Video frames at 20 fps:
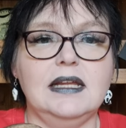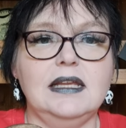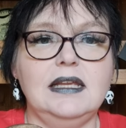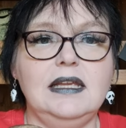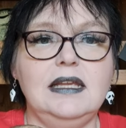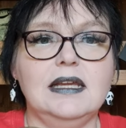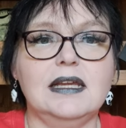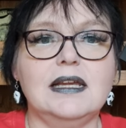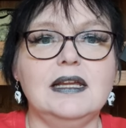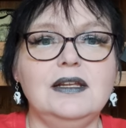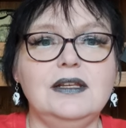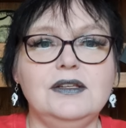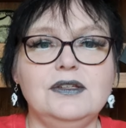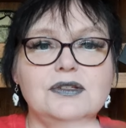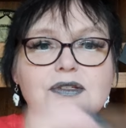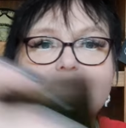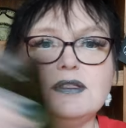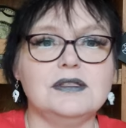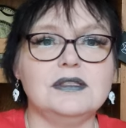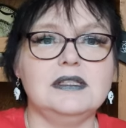you can
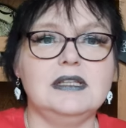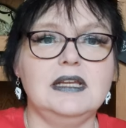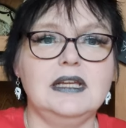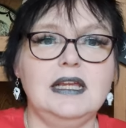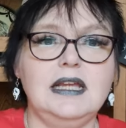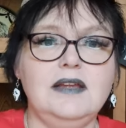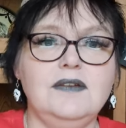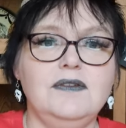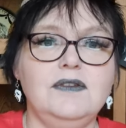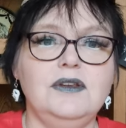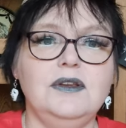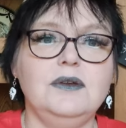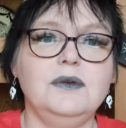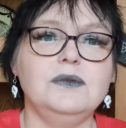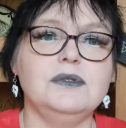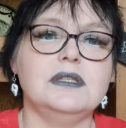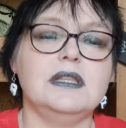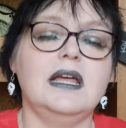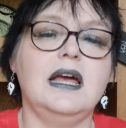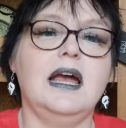just even
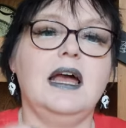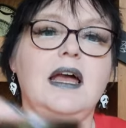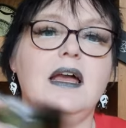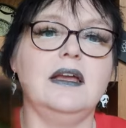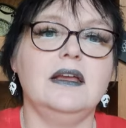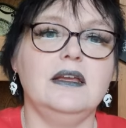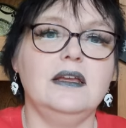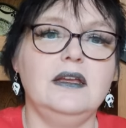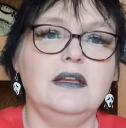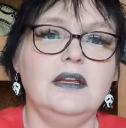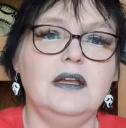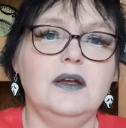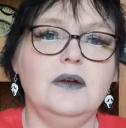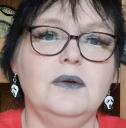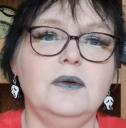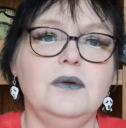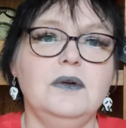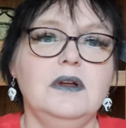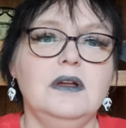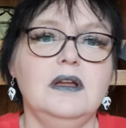use that, you
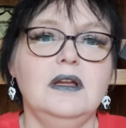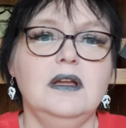know,